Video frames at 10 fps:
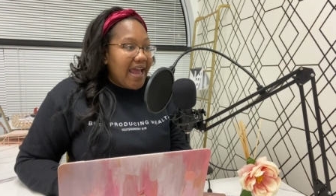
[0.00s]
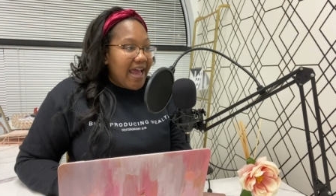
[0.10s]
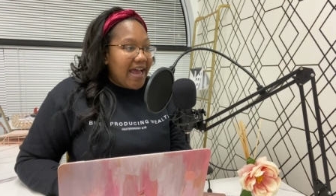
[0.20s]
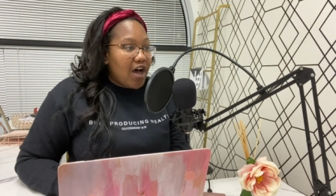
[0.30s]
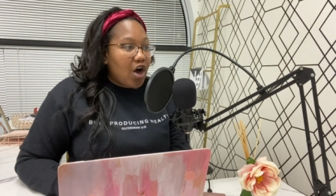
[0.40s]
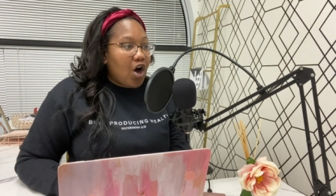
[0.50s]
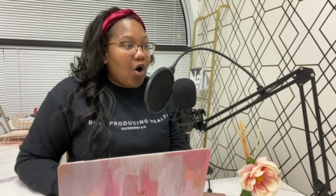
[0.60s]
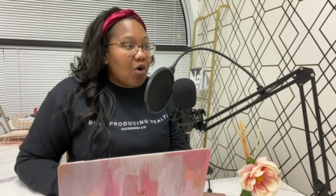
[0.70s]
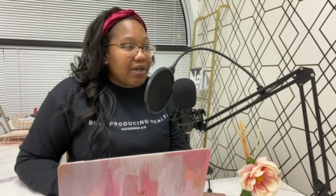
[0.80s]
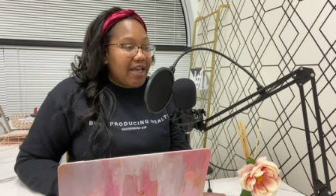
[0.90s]
and
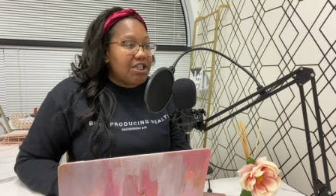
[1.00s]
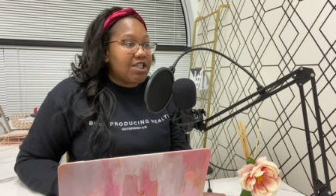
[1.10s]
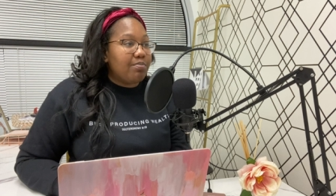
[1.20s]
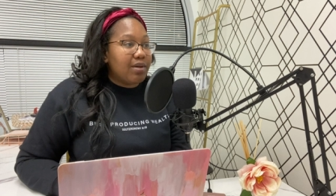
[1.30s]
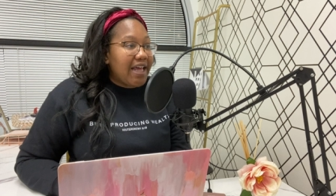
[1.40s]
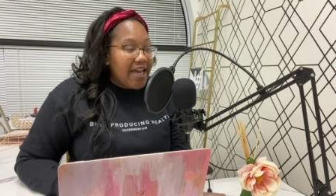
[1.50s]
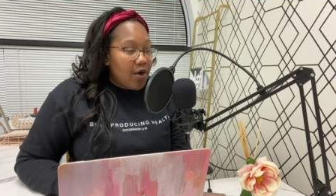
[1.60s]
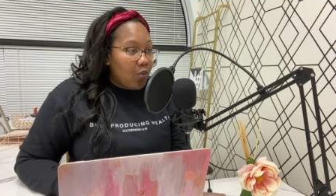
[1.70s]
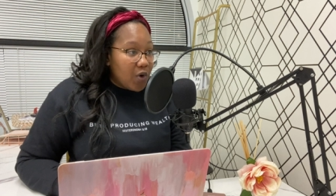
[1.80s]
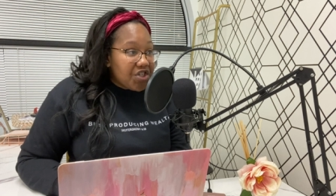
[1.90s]
occult and just
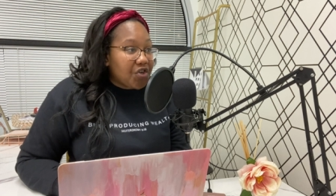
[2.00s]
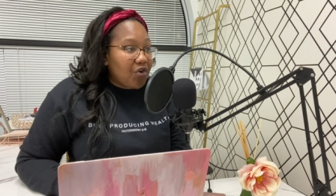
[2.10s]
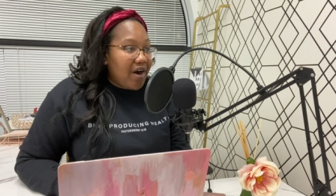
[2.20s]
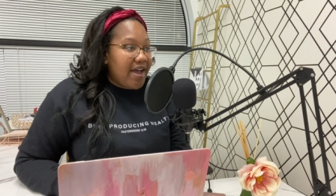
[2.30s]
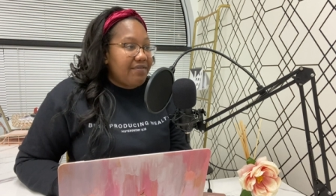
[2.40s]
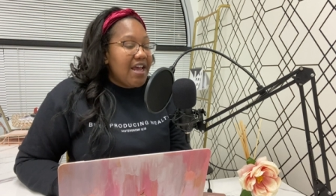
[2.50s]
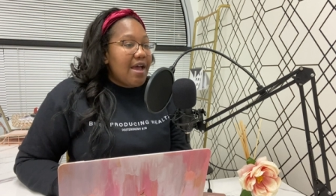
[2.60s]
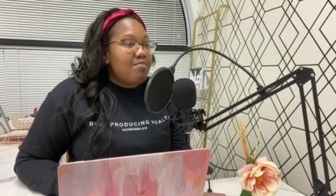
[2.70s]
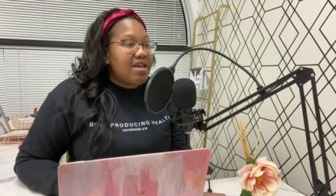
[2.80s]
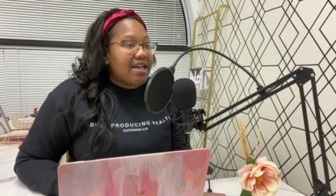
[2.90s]
blatant witchcraft,
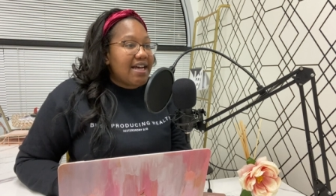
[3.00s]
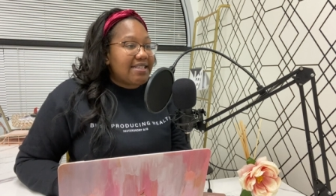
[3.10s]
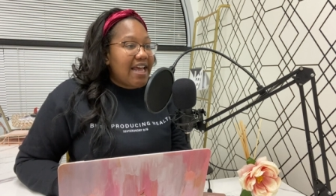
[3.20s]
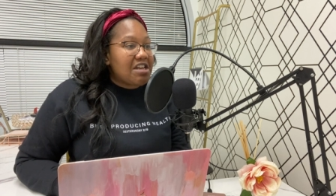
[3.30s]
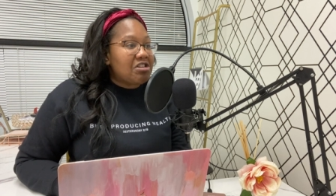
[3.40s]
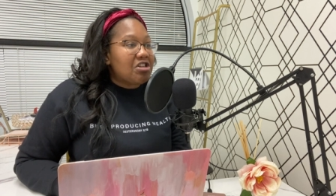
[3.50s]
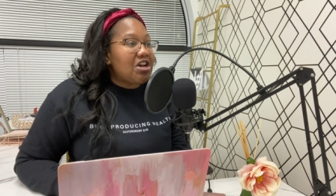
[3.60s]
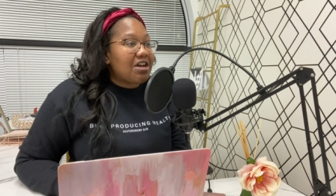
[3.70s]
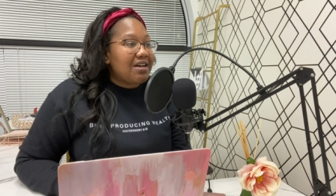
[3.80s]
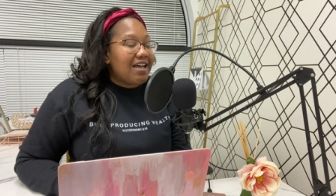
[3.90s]
because they
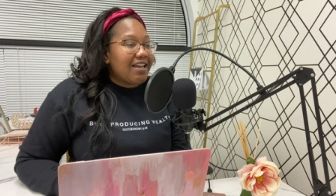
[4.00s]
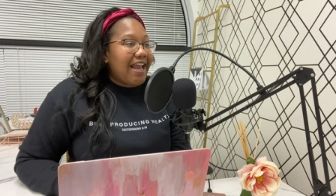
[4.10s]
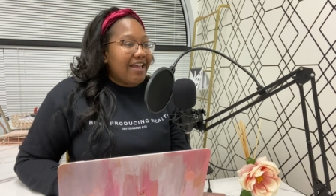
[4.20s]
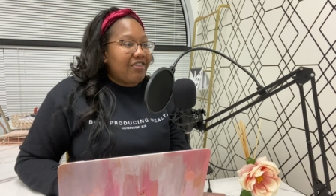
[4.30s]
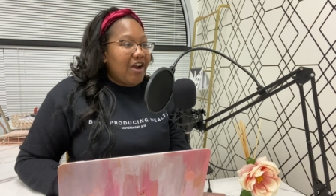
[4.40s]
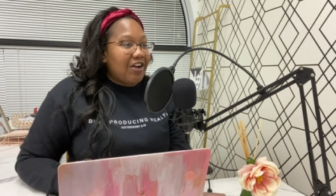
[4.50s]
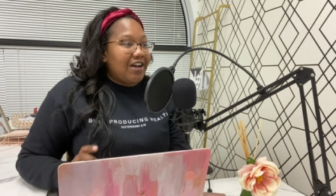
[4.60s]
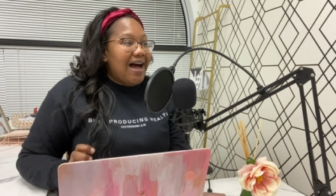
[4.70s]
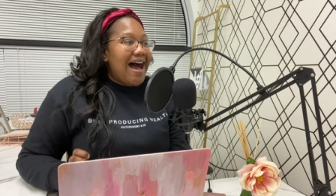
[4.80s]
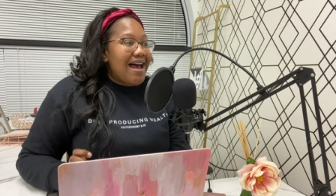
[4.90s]
look like they're
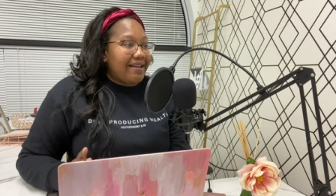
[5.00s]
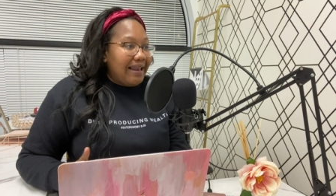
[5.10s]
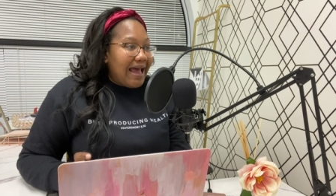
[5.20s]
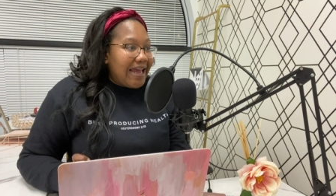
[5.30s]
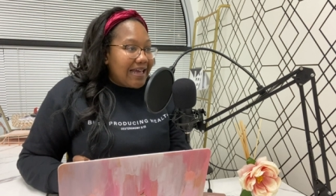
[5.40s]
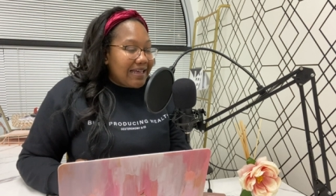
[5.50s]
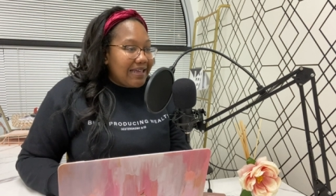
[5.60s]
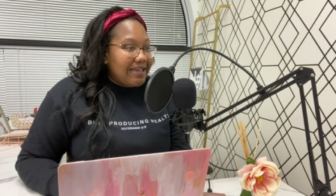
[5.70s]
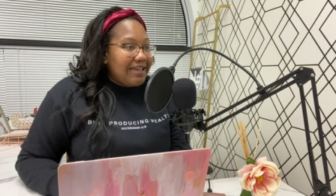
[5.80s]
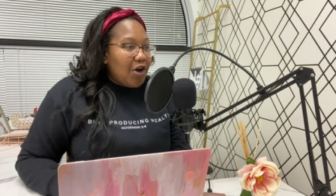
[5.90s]
God-like
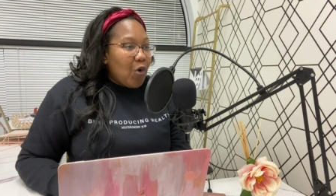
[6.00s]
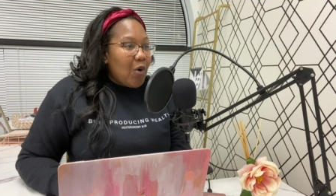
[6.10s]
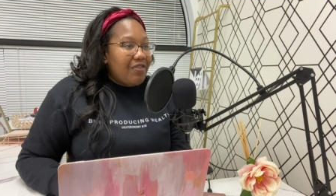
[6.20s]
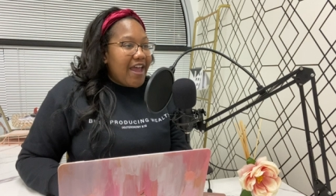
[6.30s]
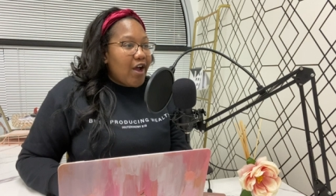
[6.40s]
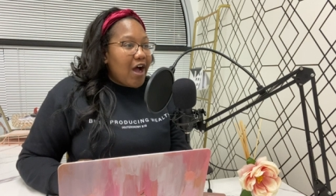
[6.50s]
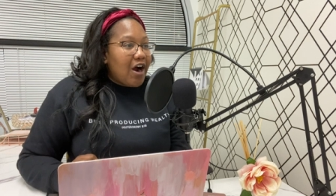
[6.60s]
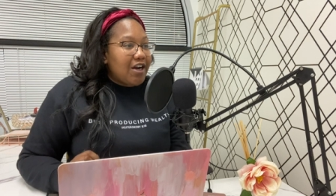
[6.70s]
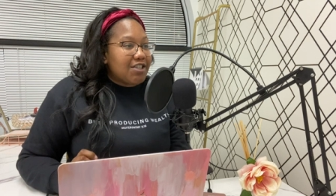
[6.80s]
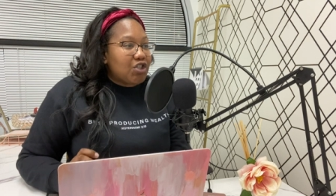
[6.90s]
or they
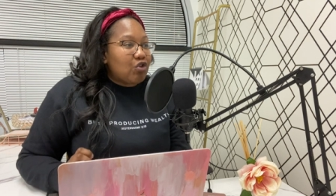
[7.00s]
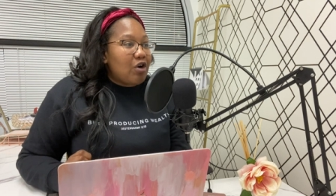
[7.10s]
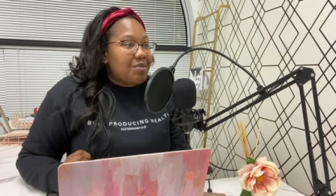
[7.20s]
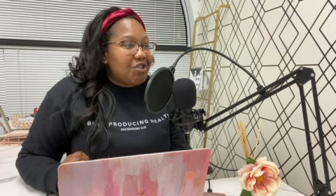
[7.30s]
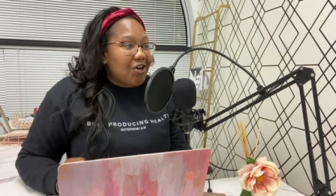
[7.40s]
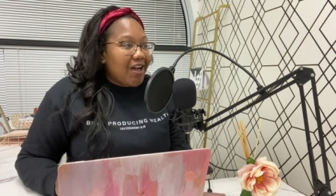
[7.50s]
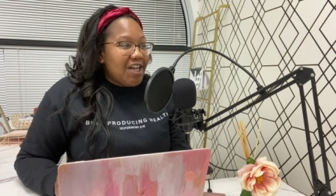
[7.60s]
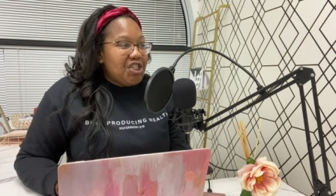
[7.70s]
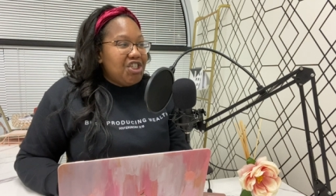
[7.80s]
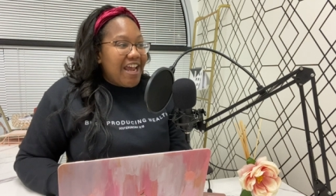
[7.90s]
are scripture
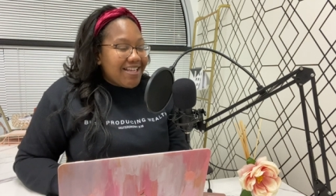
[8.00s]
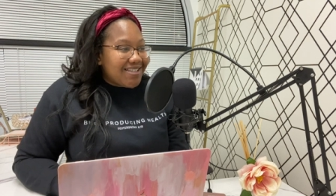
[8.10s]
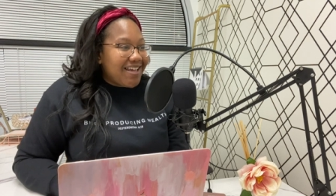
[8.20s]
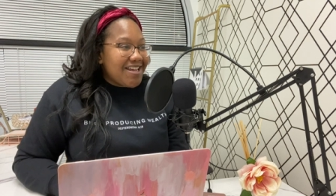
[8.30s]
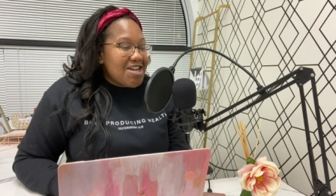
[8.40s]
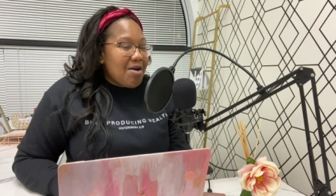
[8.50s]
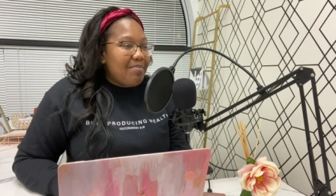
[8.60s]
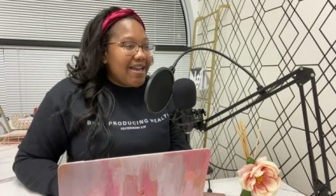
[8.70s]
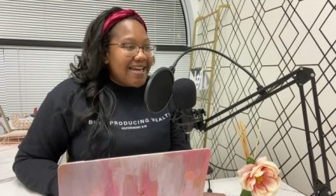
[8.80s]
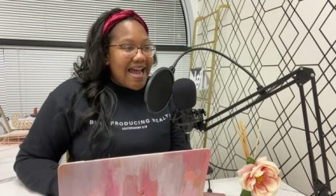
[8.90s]
adjacent,
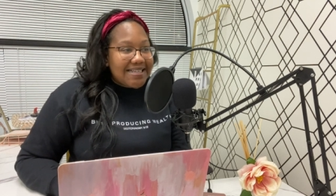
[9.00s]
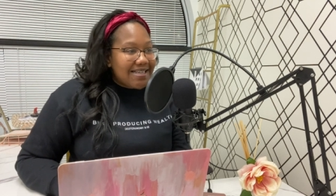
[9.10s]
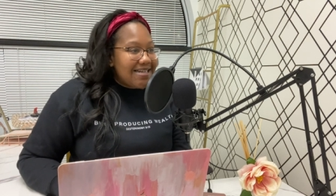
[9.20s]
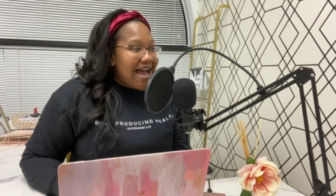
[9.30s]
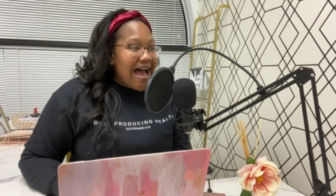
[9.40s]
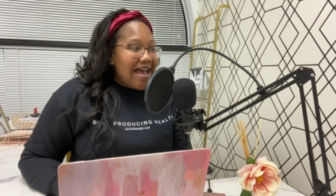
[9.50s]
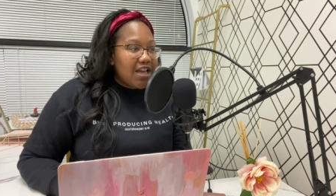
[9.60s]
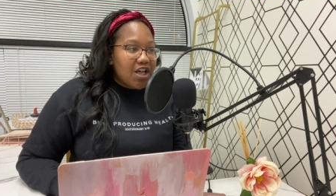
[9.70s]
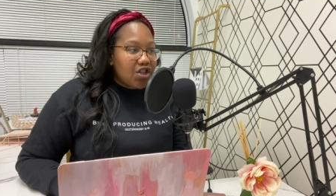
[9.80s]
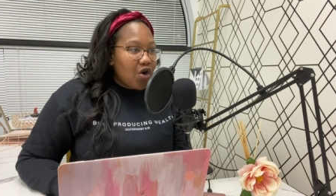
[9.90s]
but that's not
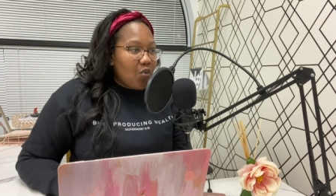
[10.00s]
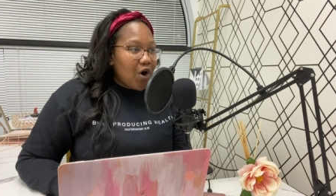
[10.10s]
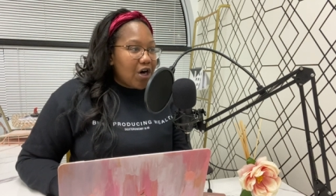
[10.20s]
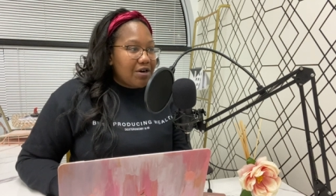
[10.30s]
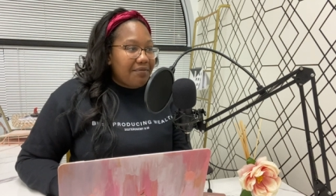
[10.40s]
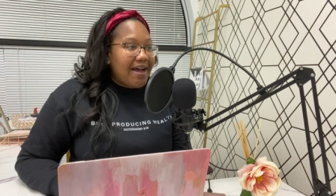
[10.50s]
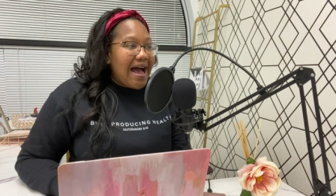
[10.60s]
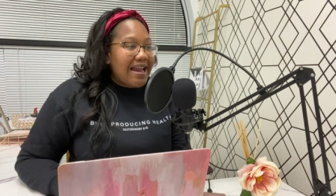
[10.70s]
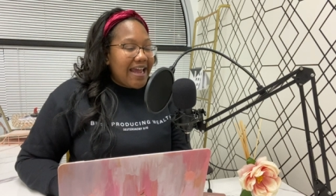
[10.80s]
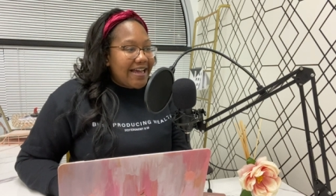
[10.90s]
the word of
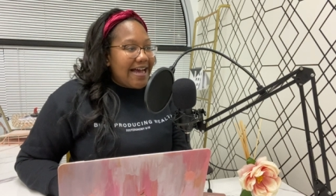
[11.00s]
God, and